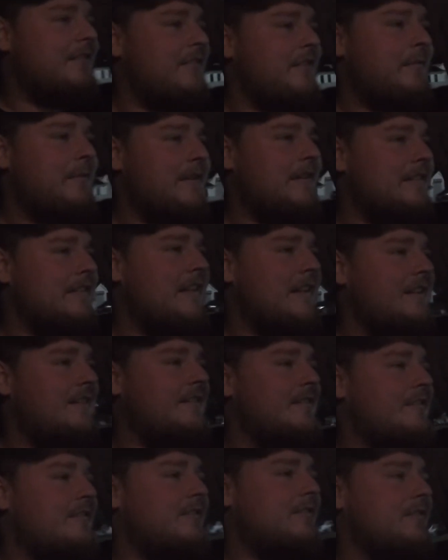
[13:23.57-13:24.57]
the best
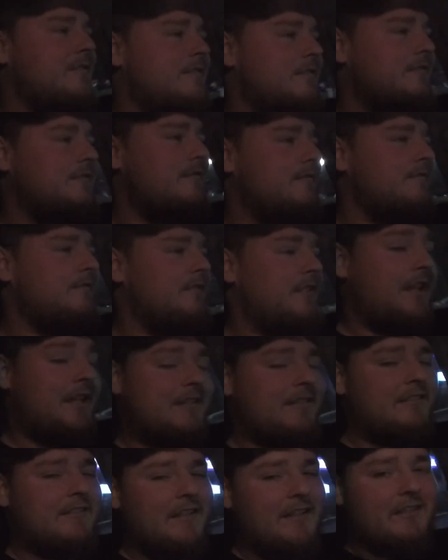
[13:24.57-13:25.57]
house,
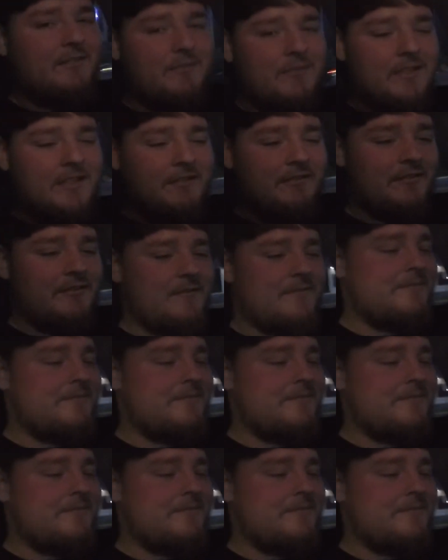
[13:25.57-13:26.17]
nicest house, whatever.